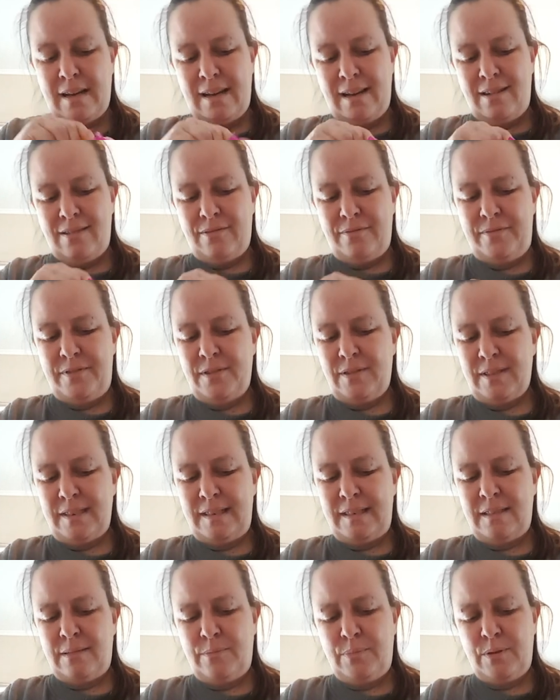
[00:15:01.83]
I don't feel
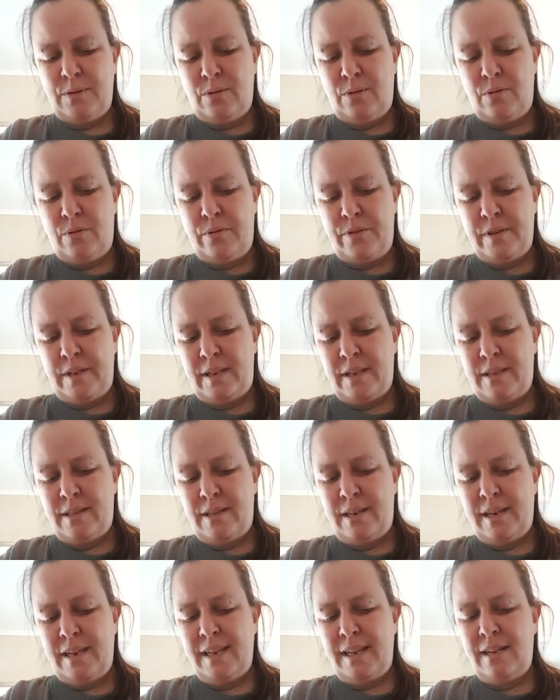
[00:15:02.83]
like dumping the whole thing in.
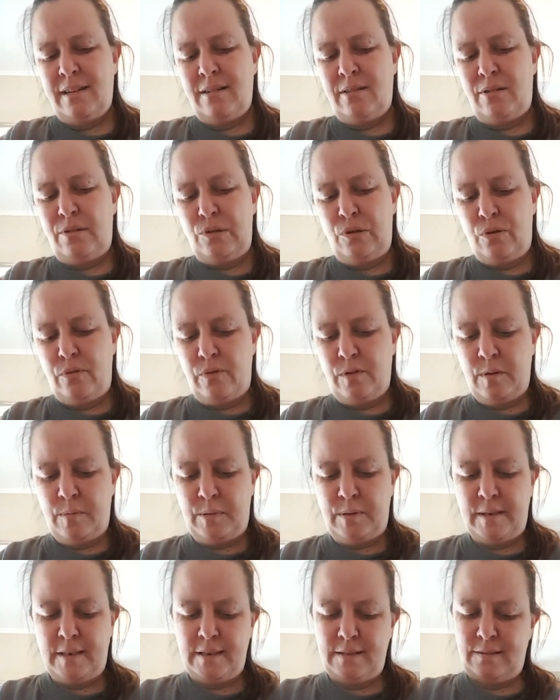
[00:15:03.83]
Then I get it all over the
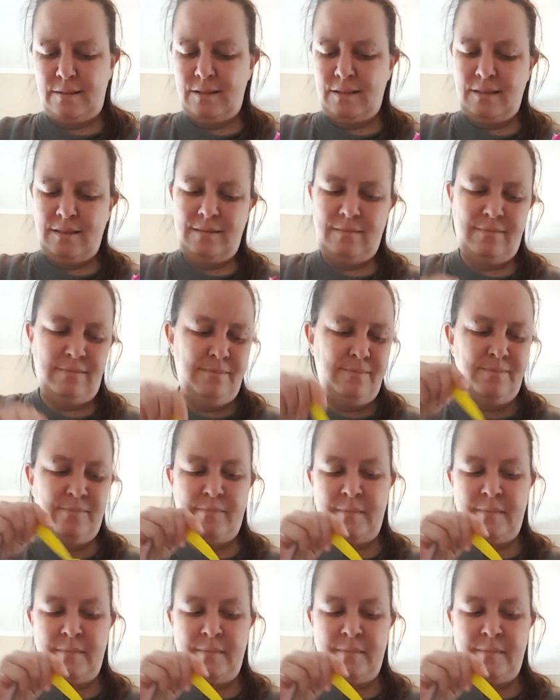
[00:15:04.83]
place. And then